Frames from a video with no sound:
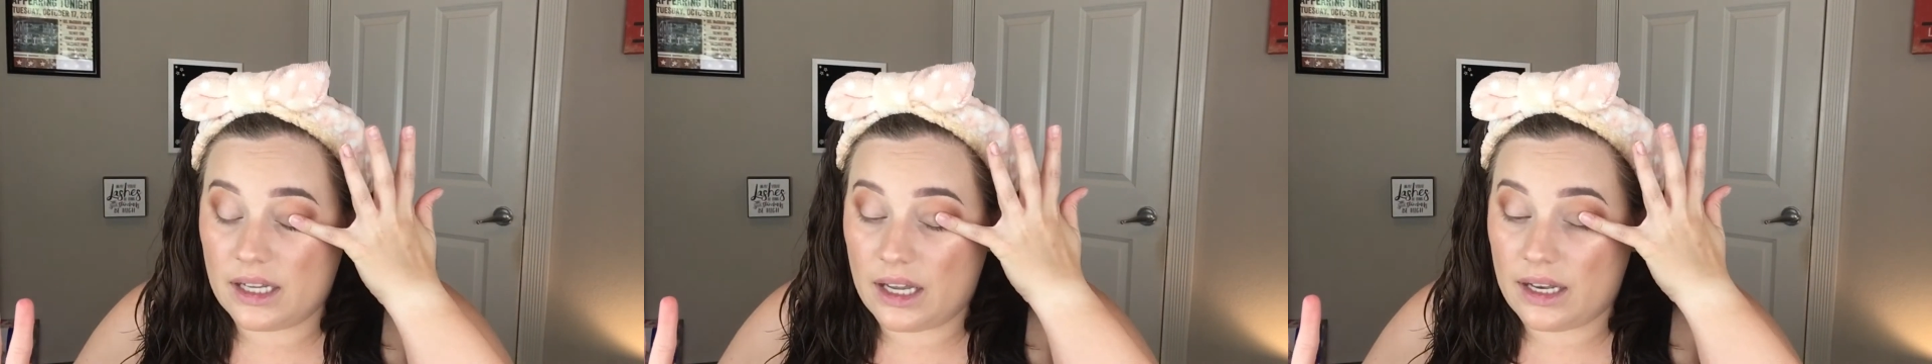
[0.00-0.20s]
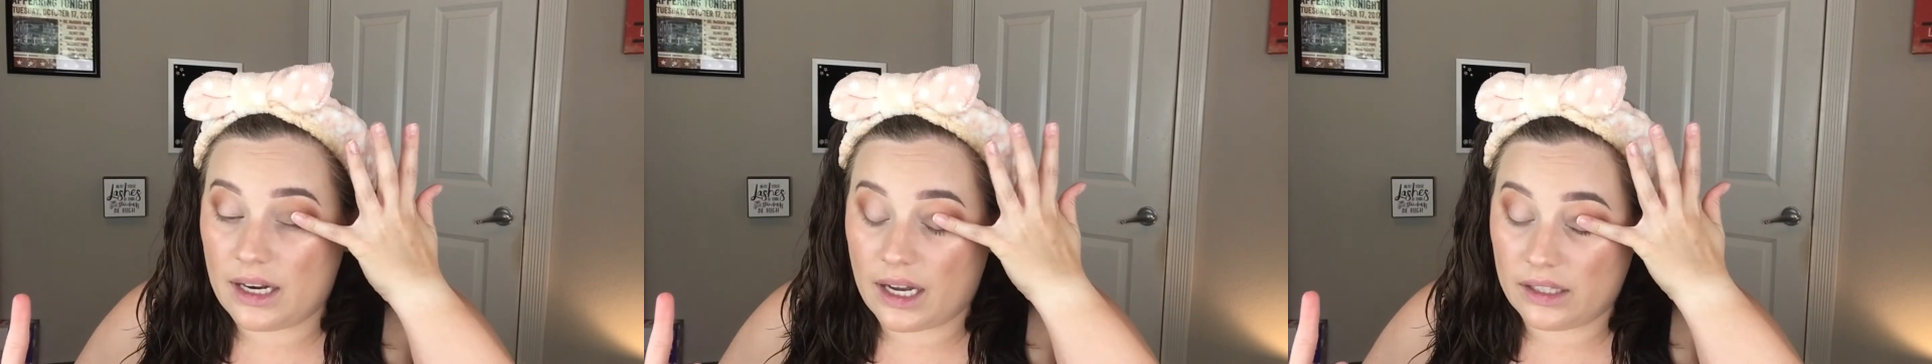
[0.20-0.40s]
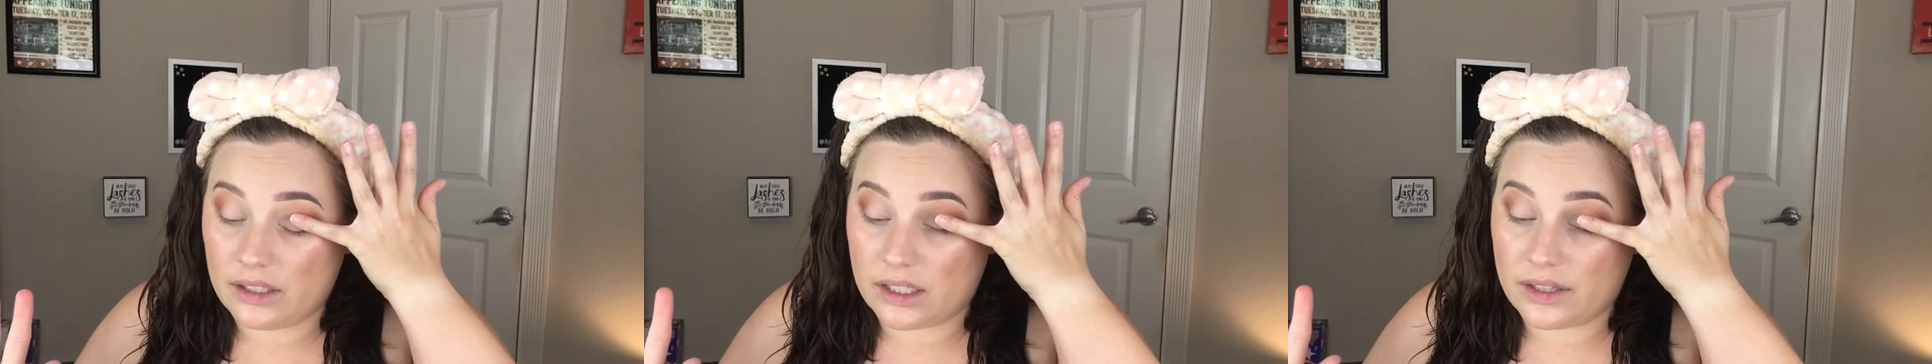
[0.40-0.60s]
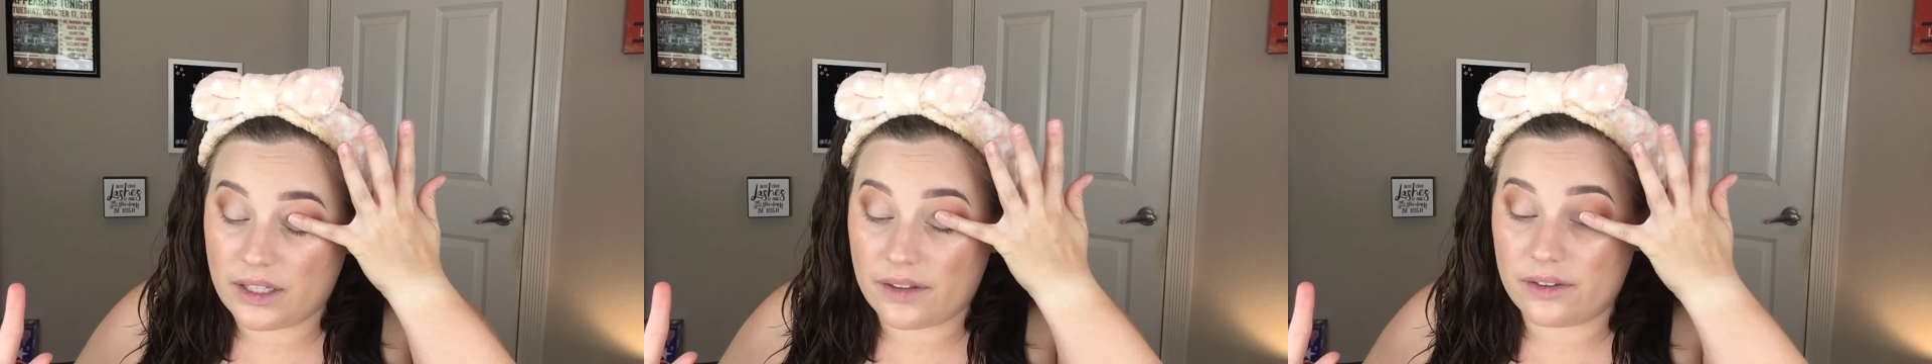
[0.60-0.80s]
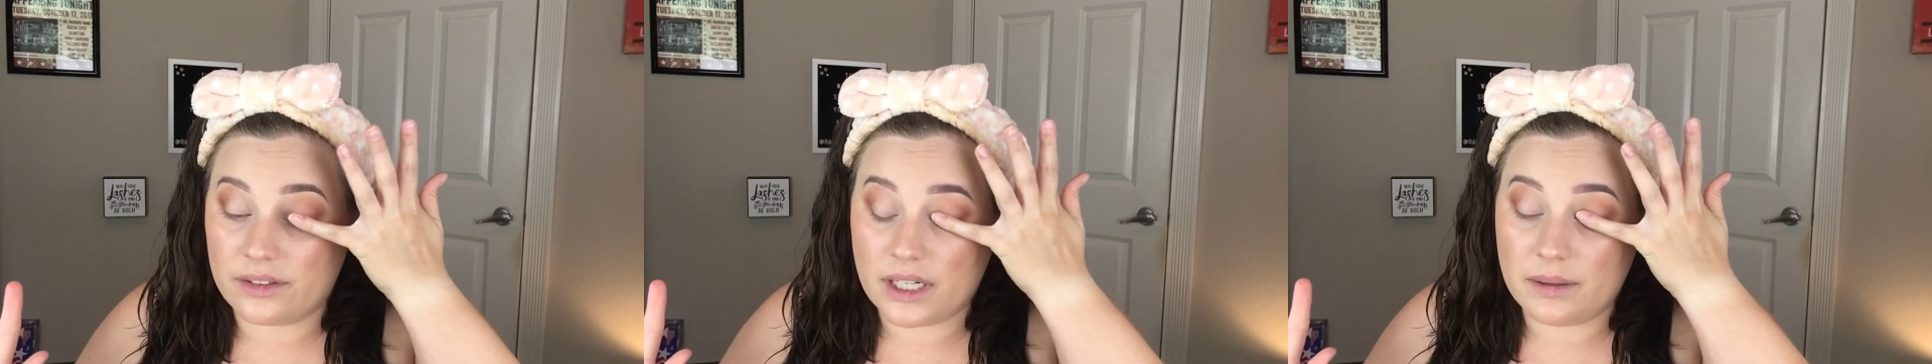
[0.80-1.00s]
an eye look the
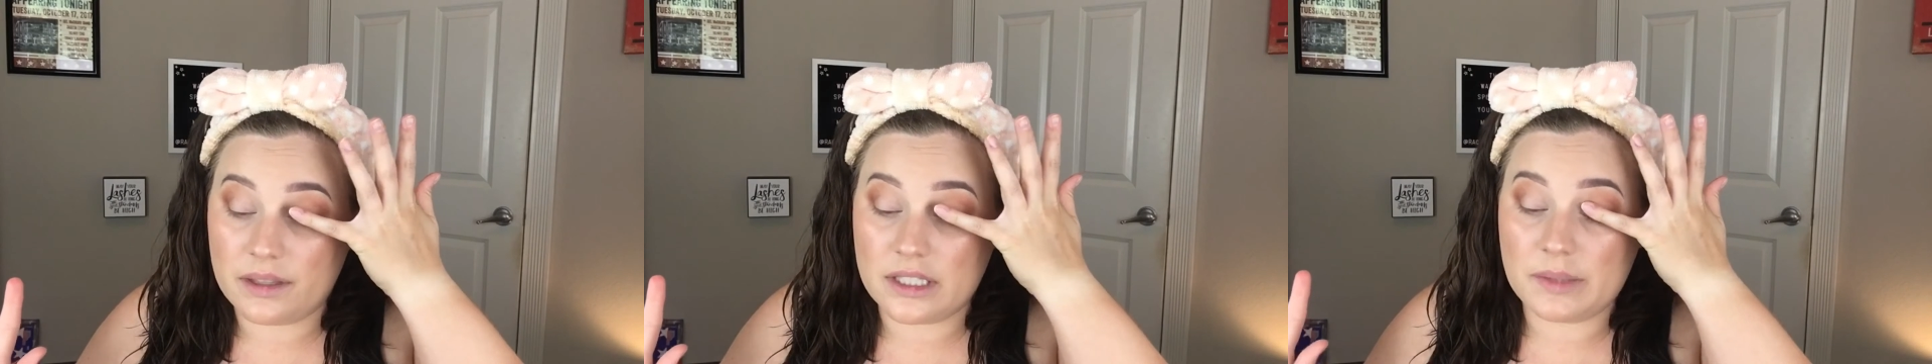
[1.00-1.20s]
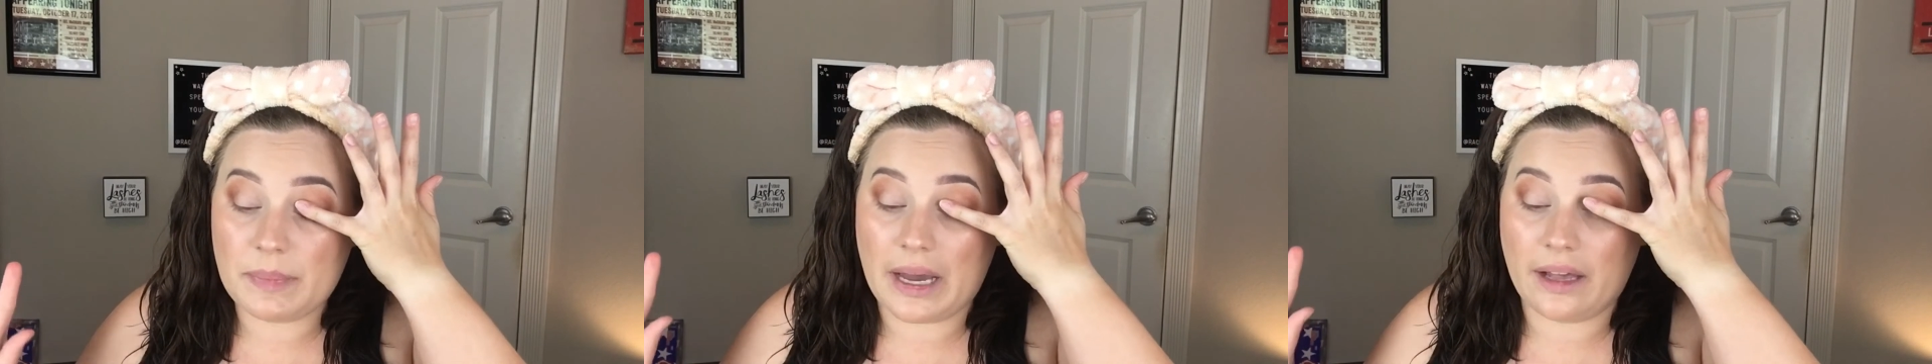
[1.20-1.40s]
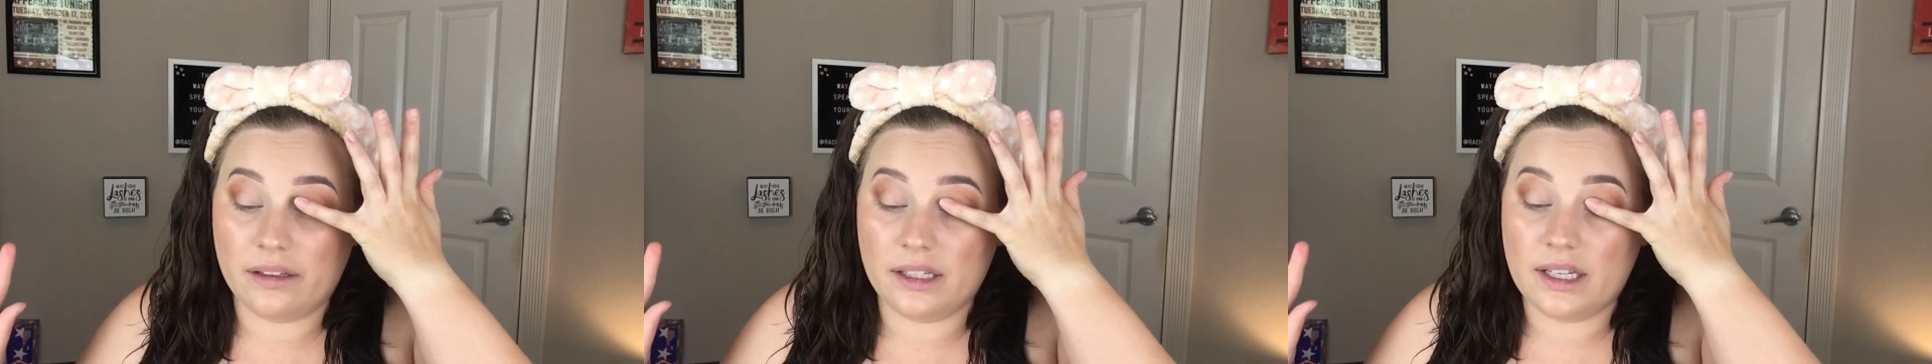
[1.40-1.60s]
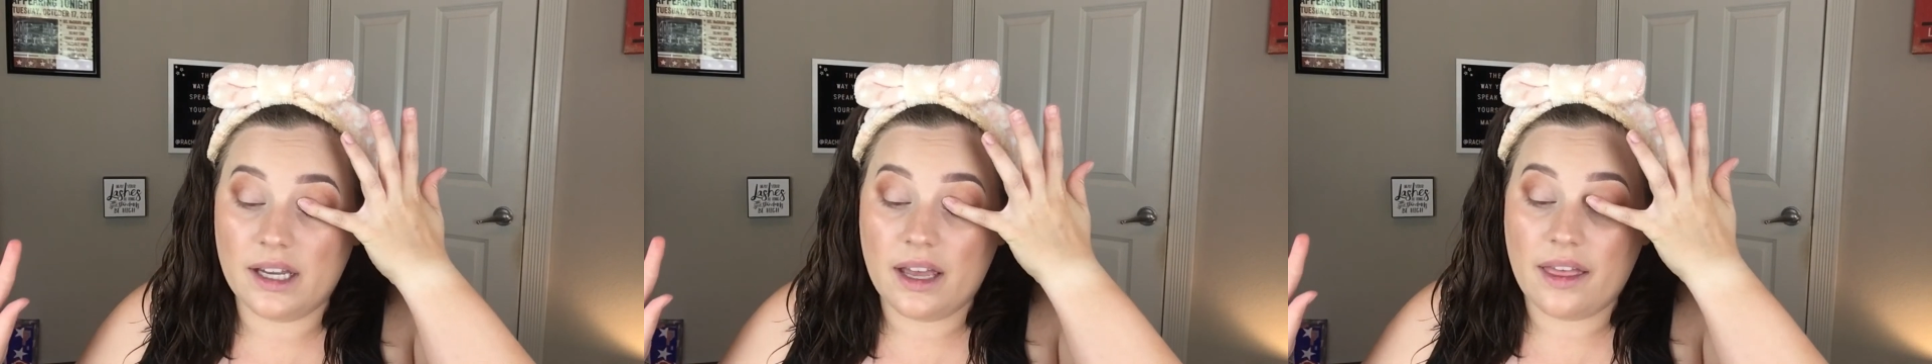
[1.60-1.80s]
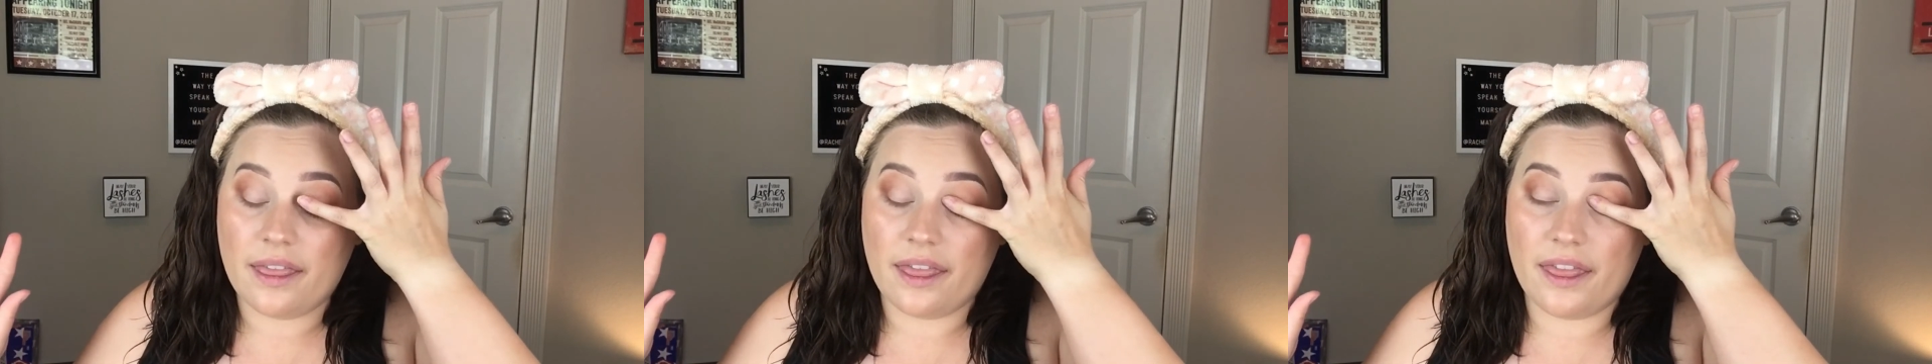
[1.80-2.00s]
other day with this palette
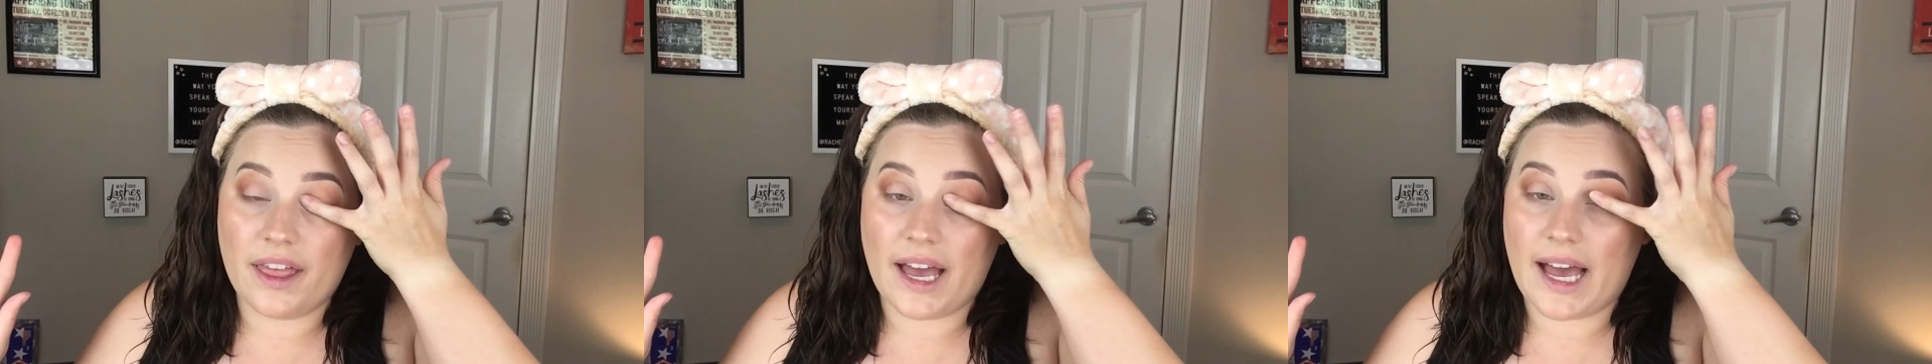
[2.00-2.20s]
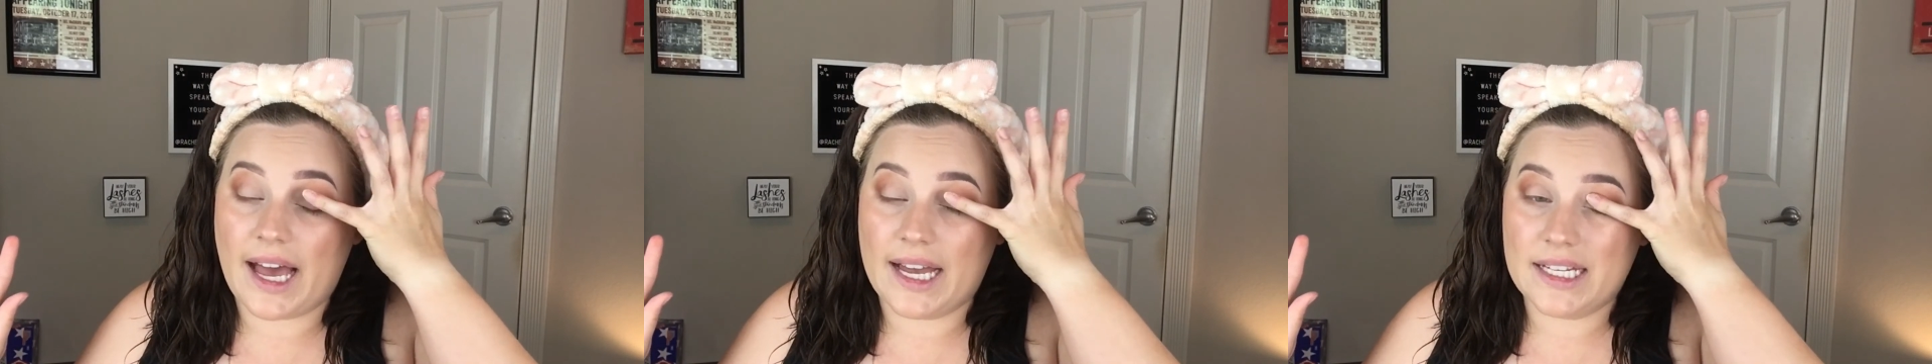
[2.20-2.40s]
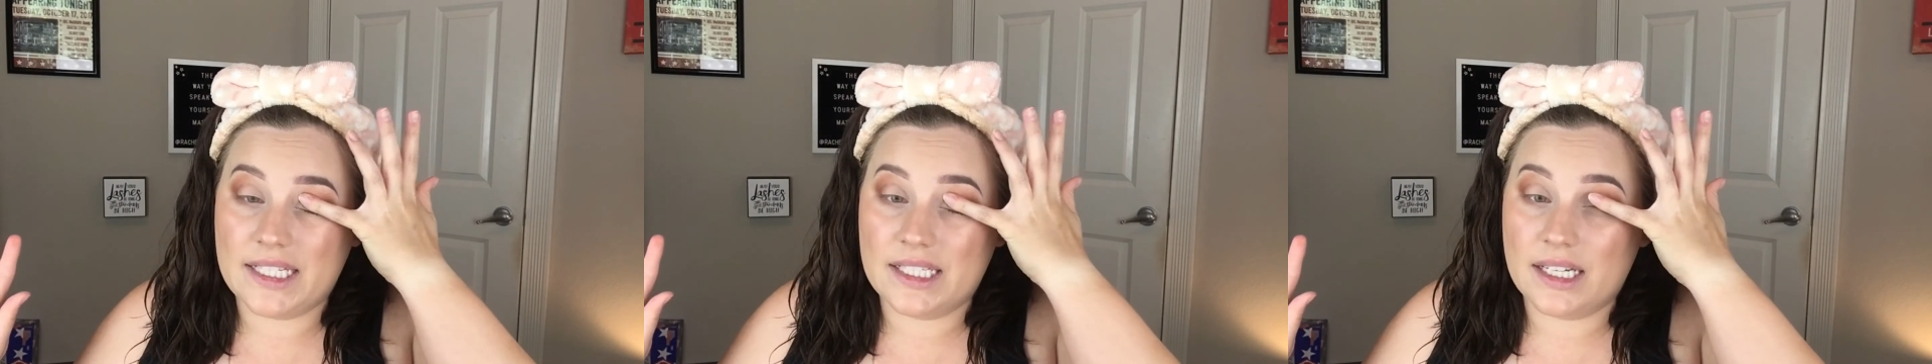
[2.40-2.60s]
that